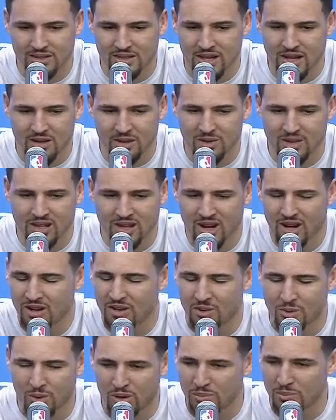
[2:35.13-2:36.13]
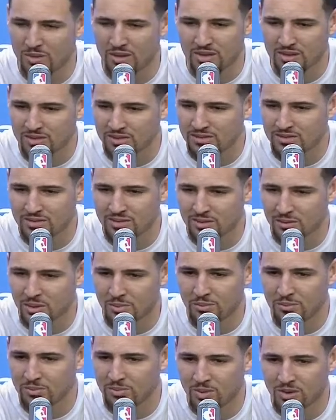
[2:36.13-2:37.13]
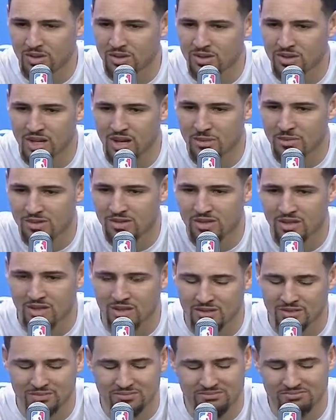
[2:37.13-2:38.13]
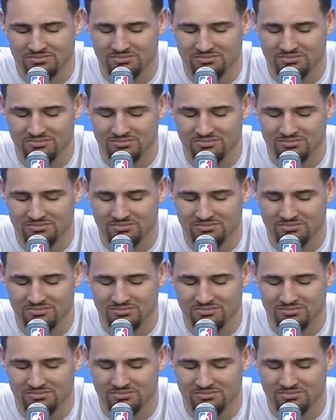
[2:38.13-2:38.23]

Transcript: I don't carry it with me when when the job is done.